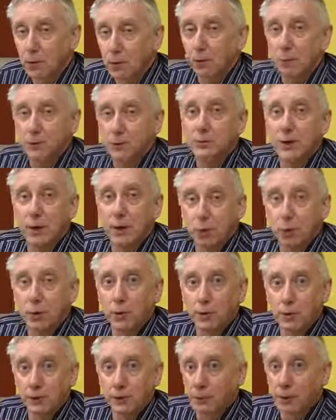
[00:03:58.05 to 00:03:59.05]
almost their
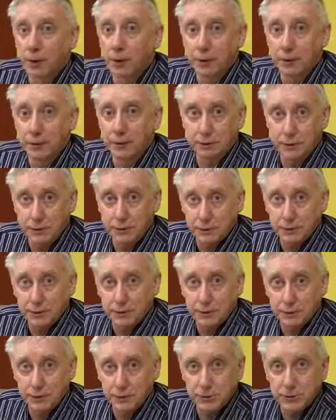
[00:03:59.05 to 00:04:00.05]
word
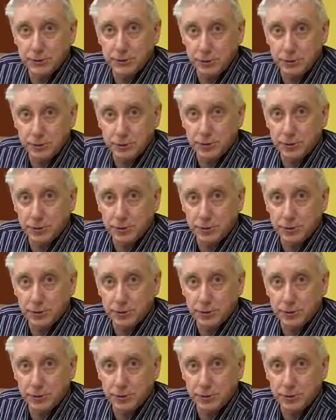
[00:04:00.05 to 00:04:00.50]
blindness to some of the